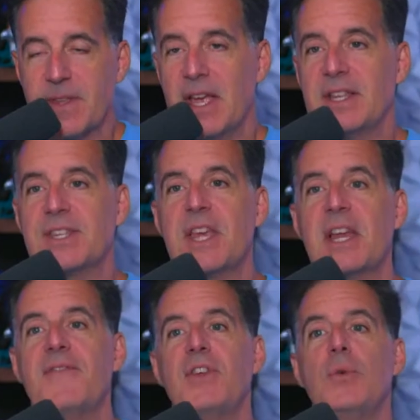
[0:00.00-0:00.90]
Instead
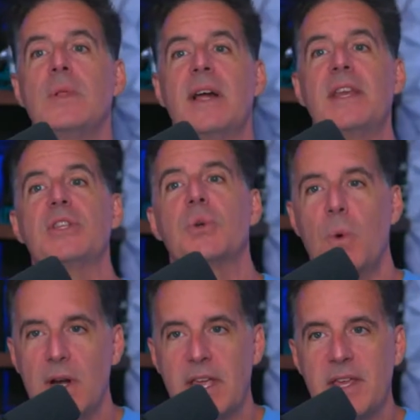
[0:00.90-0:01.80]
of you letting
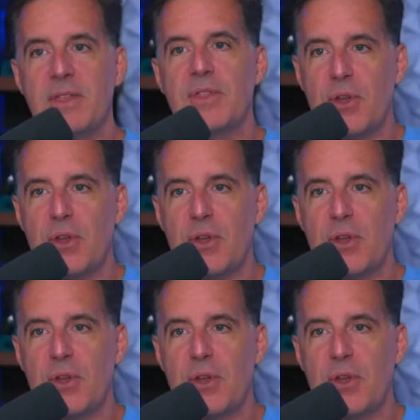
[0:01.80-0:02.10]
20,